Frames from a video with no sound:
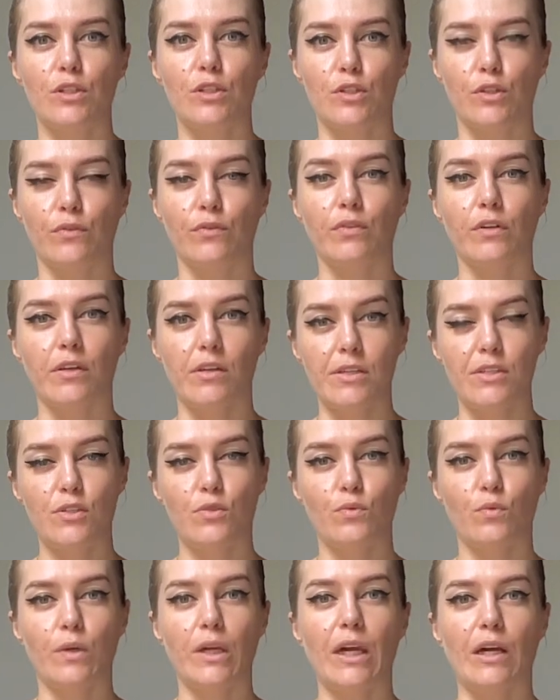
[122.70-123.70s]
do
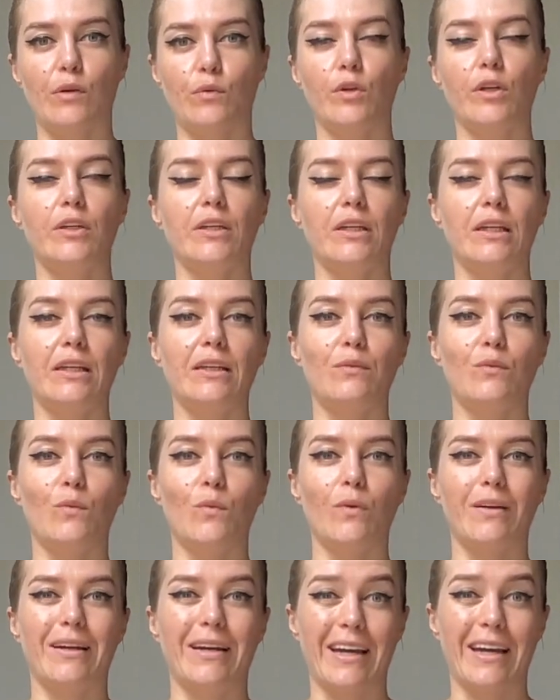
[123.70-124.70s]
first, we are working
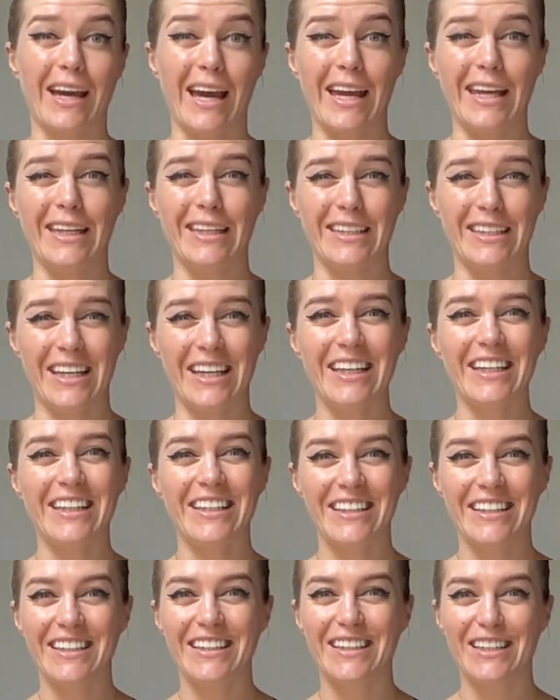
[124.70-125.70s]
kinda,
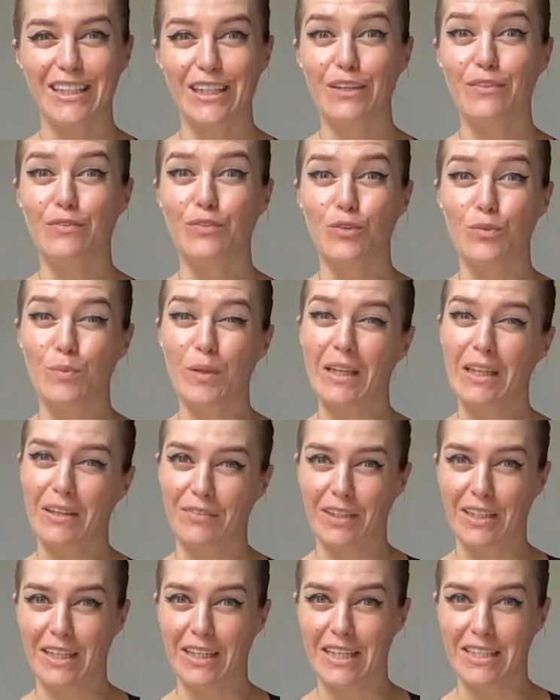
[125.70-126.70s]
if you
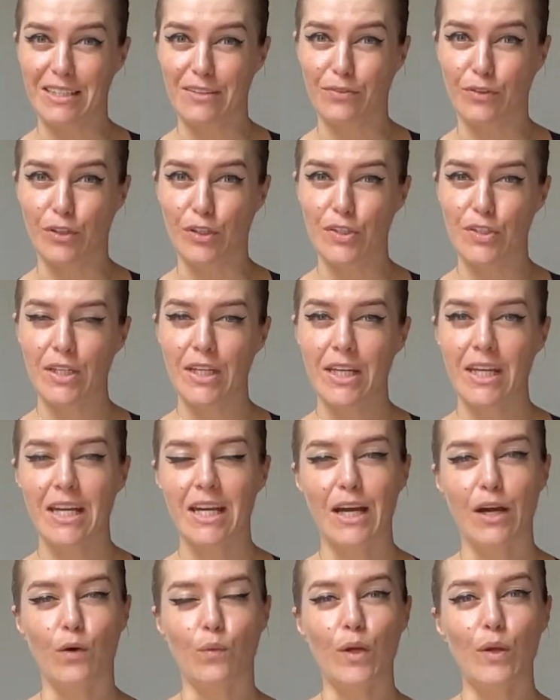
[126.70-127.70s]
believe in this, of course.
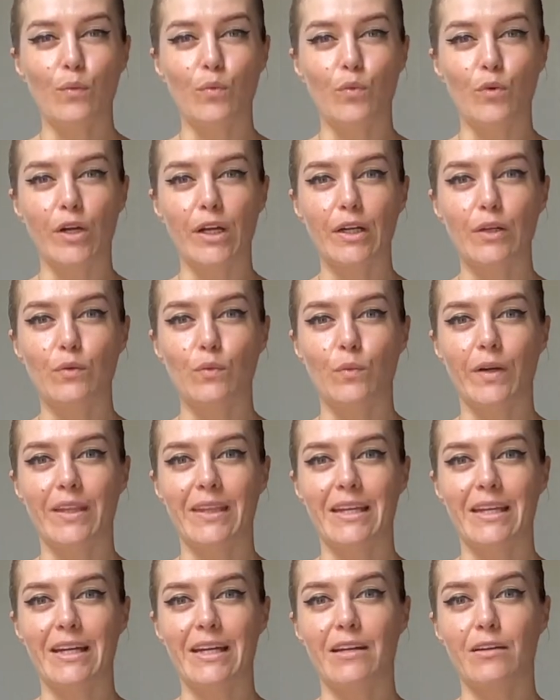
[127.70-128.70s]
We work
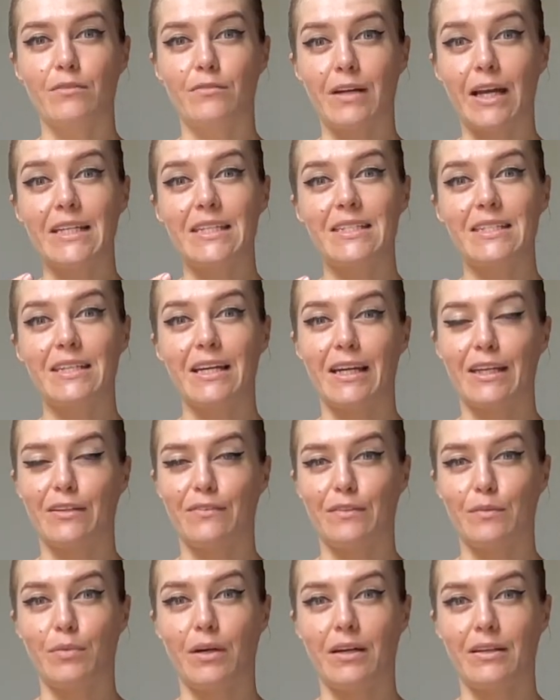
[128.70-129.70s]
with the right side
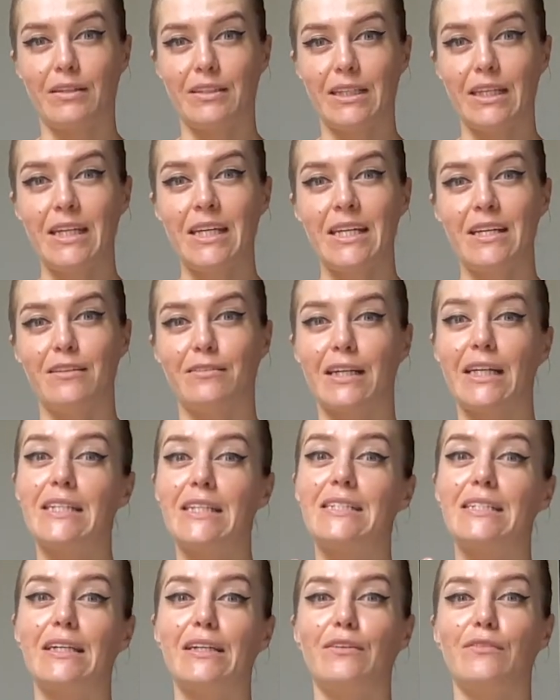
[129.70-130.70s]
of the body.
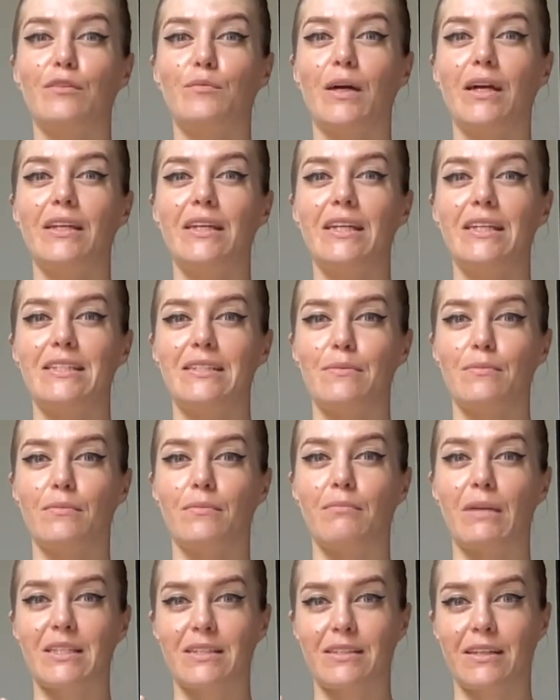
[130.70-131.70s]
Right side of the body is a
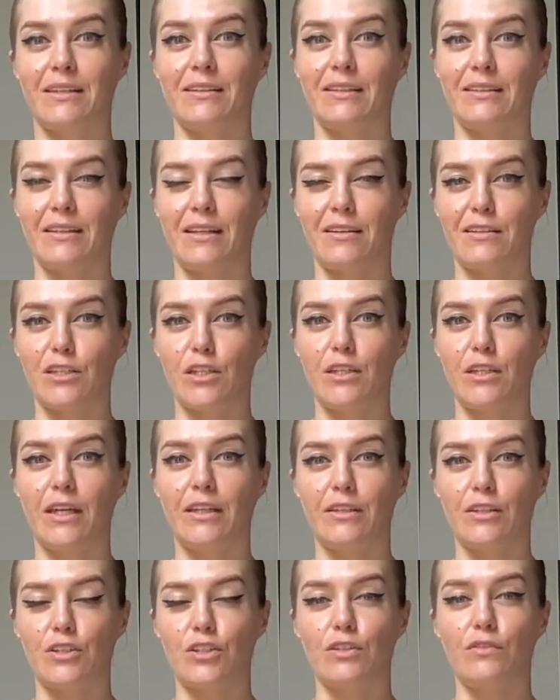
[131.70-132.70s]
masculine
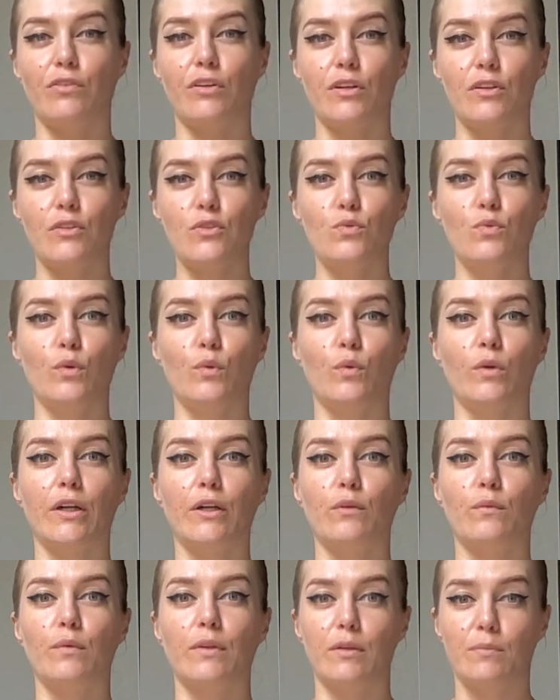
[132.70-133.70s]
energy. First we
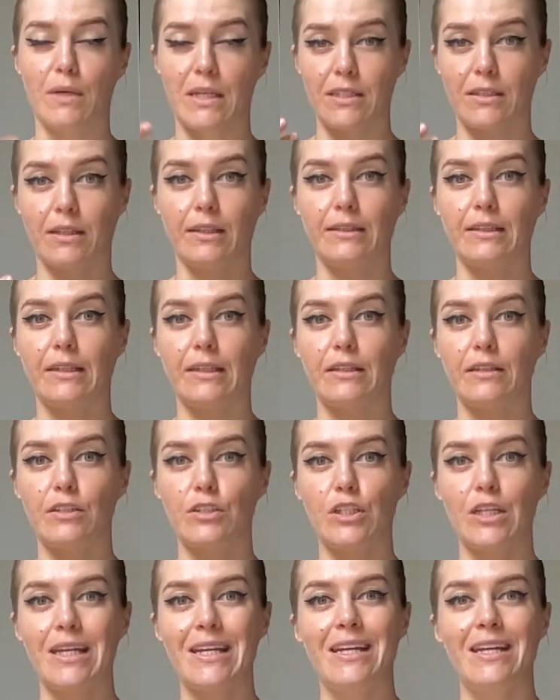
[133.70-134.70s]
work with the masculine
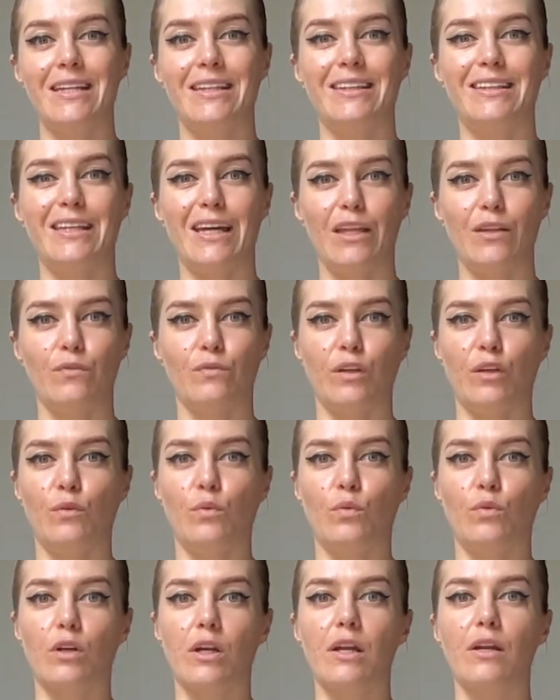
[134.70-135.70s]
energy, then we
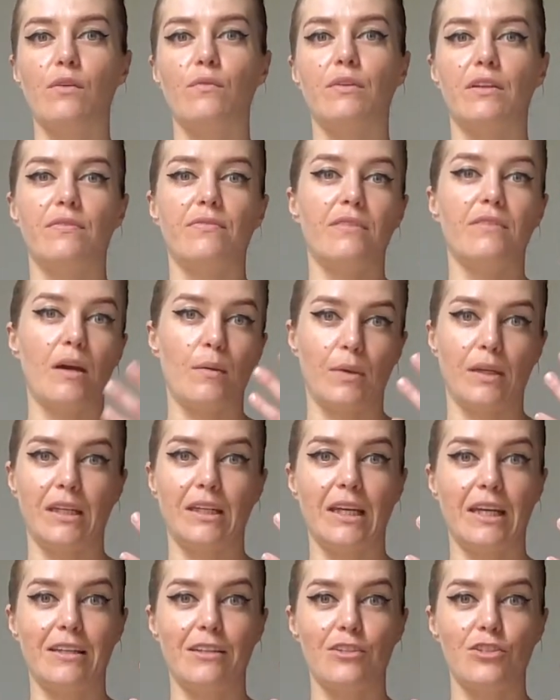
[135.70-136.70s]
work with the feminine
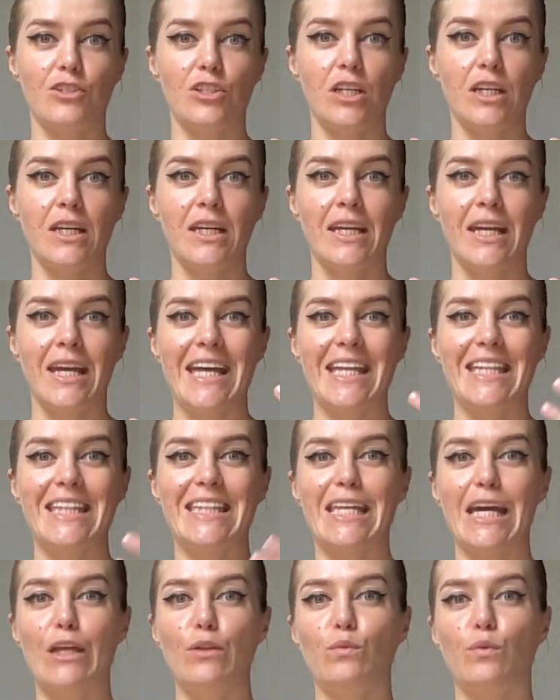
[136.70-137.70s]
energy,
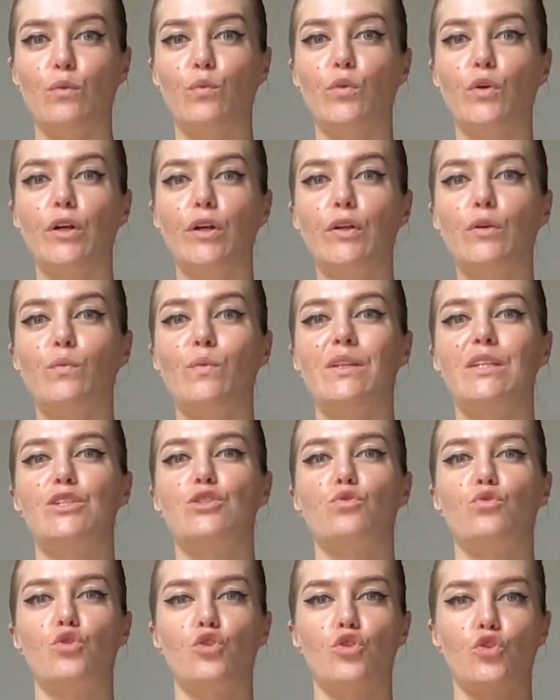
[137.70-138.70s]
then we work with the
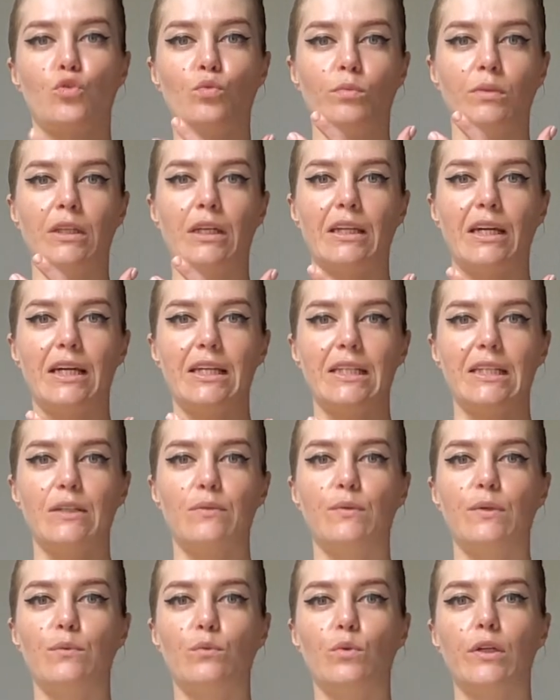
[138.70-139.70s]
sushumna
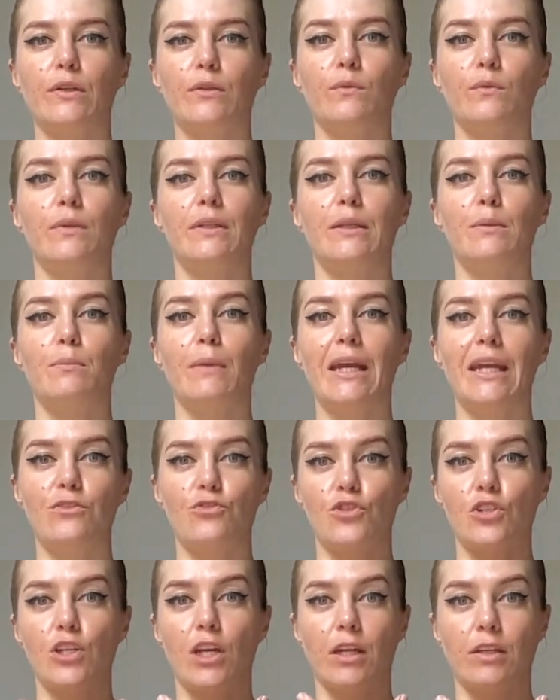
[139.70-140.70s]
nadi, we work with the
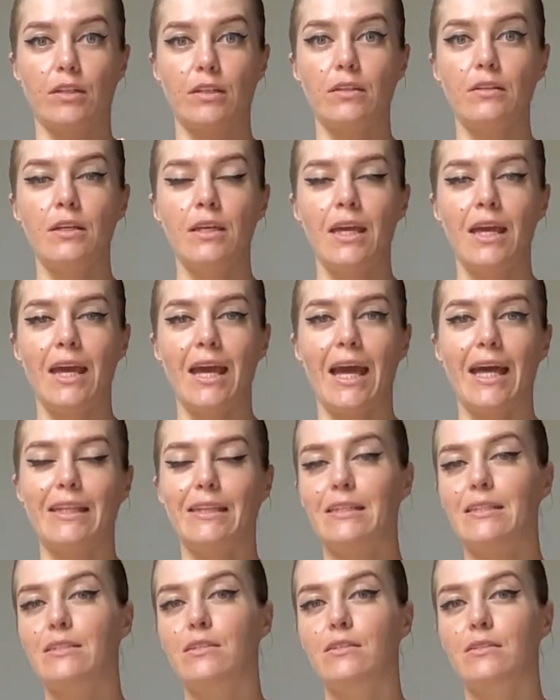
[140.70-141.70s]
main channel,
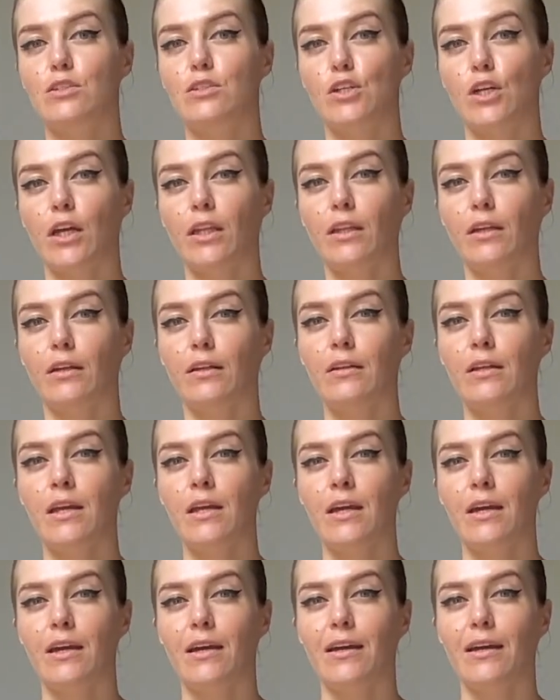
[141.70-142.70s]
and this channel
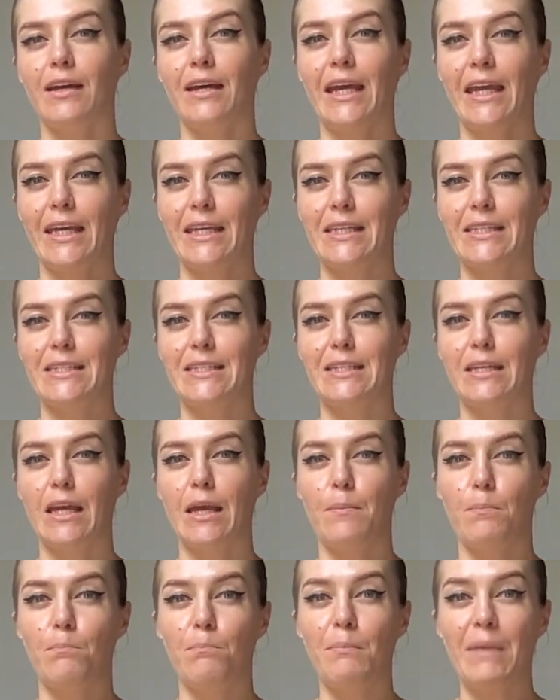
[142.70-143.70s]
is
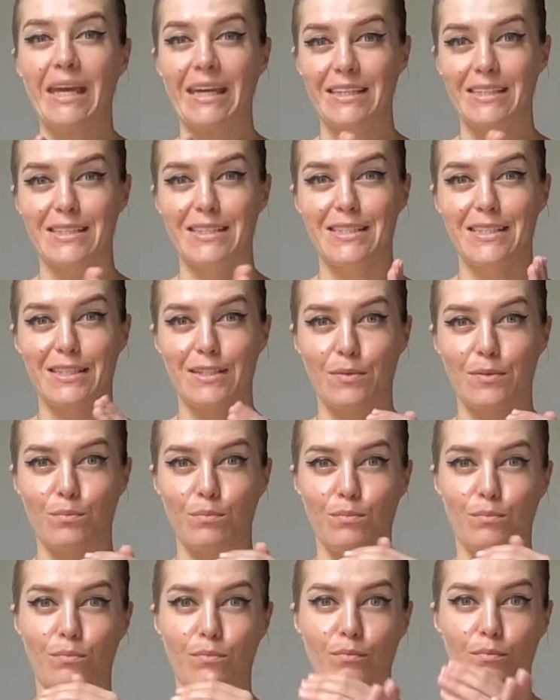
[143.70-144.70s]
a mix
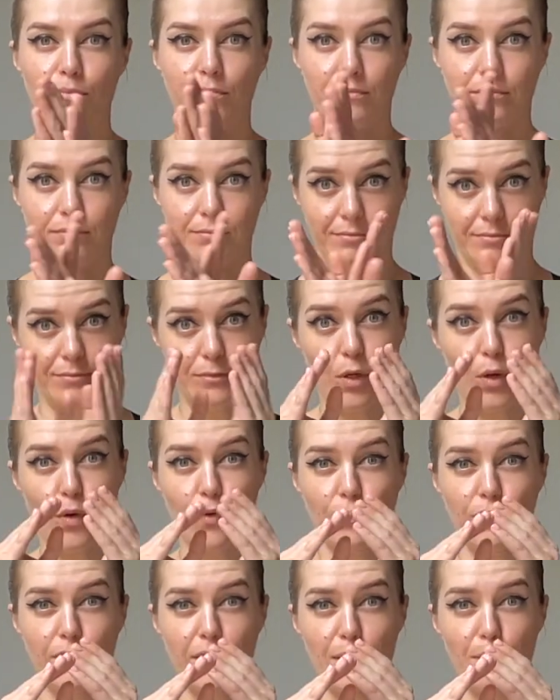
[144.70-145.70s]

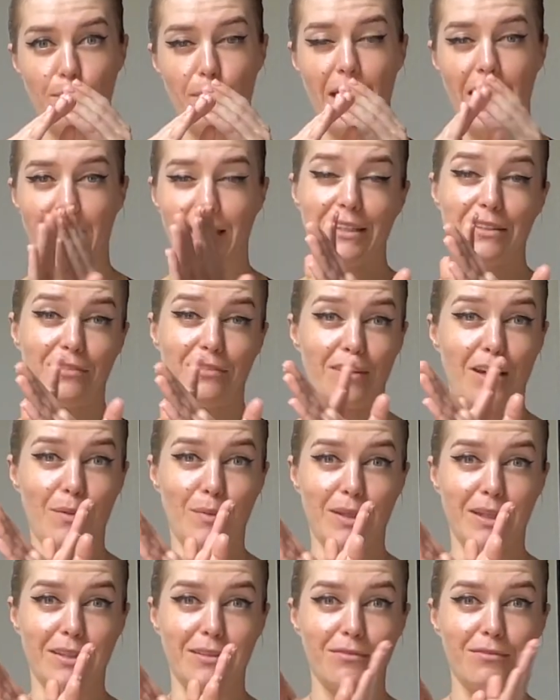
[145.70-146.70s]
of the man and
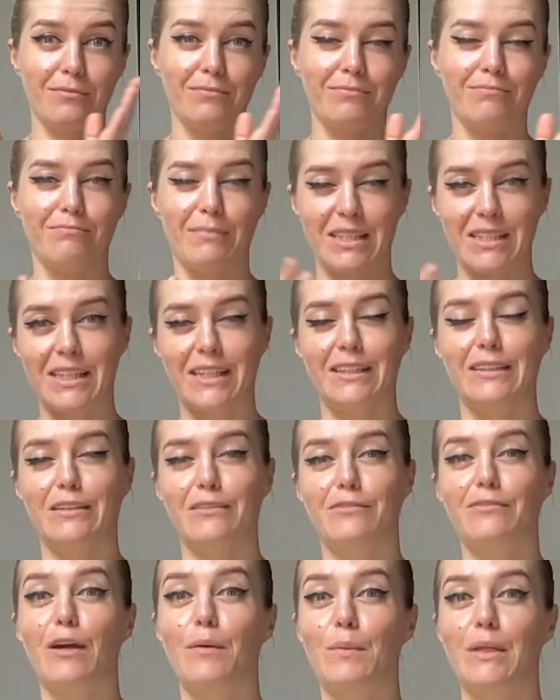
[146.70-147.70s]
feminine, masculine
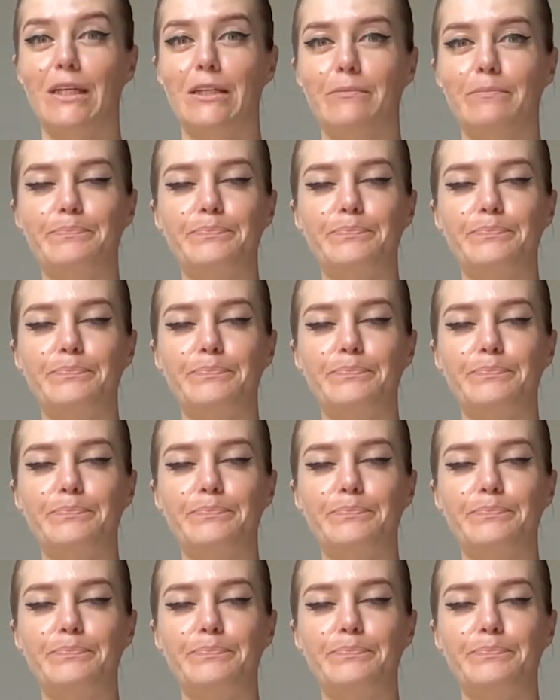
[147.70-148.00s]
and feminine.